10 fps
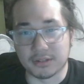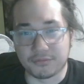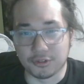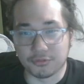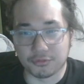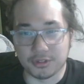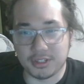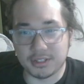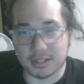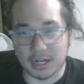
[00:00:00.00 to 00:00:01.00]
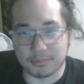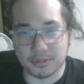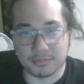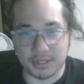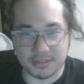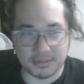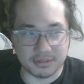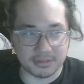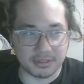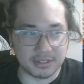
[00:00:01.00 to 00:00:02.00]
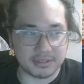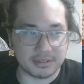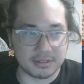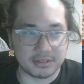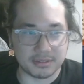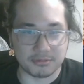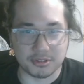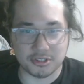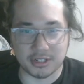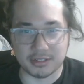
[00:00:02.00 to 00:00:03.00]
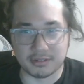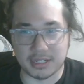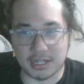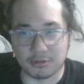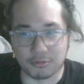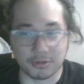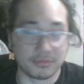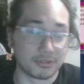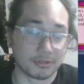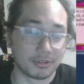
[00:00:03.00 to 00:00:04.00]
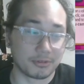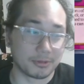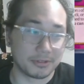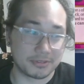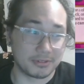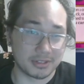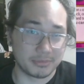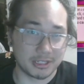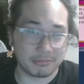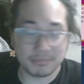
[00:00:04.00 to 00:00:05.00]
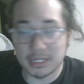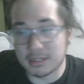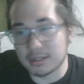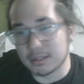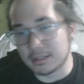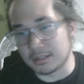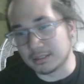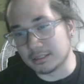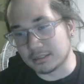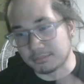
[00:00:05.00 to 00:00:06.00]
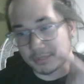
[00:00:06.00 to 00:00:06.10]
Feel free to copy and paste this list, screenshot it now or even earlier while I was talking about it.